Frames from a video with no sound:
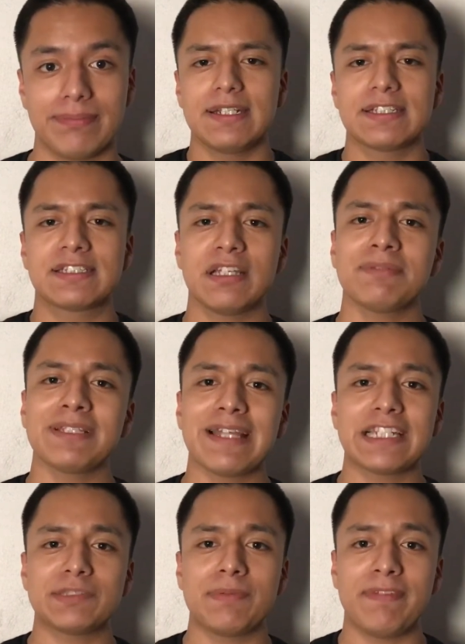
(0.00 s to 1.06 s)
Something that
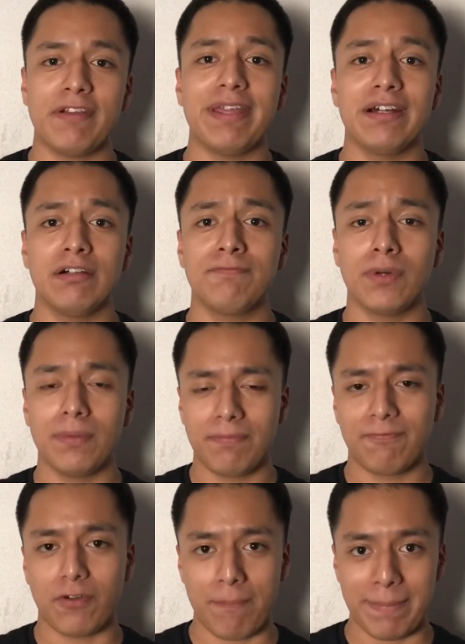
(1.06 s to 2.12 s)
has been very helpful
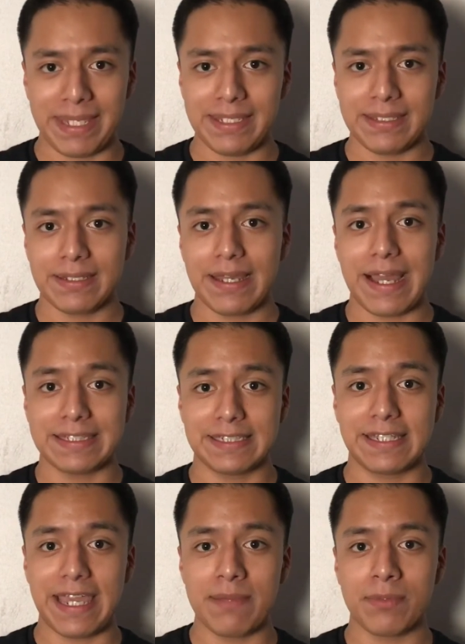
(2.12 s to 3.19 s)
for me as a
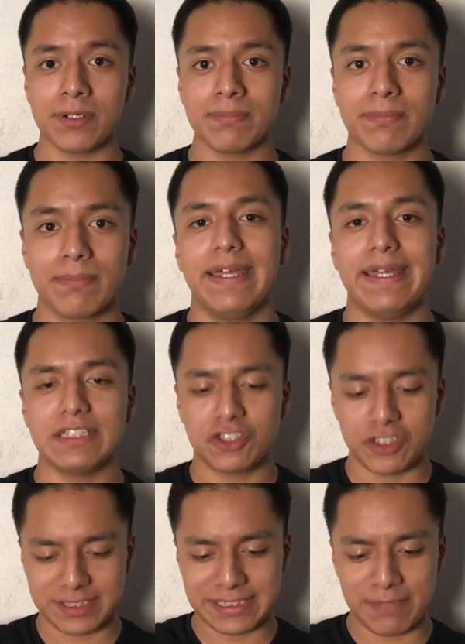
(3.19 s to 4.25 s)
gamer is
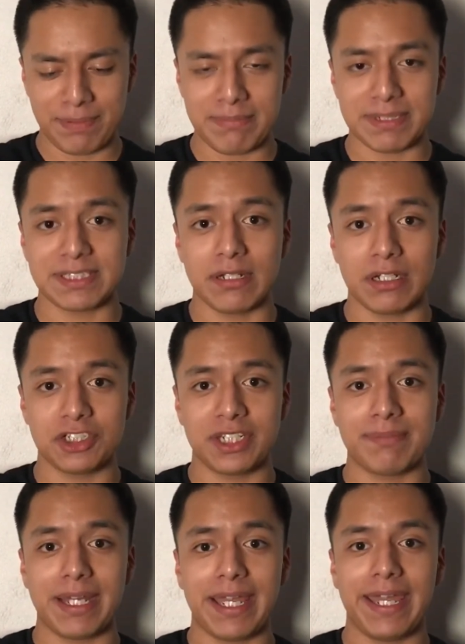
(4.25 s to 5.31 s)
just simply massaging
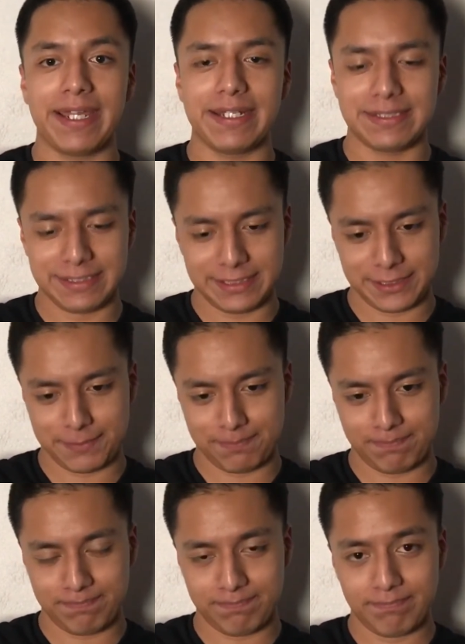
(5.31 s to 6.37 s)
my hands
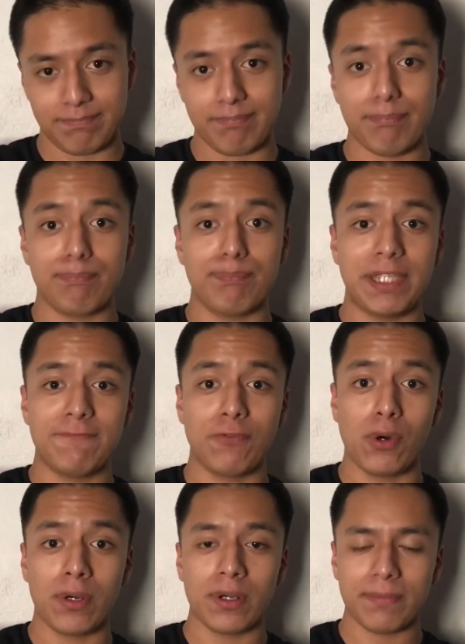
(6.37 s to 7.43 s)

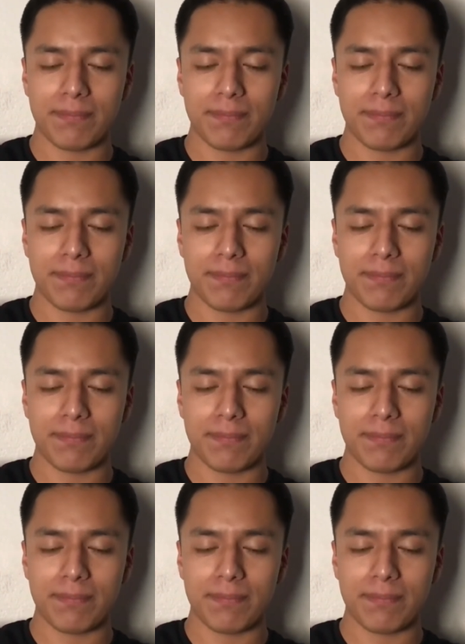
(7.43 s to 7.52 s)
before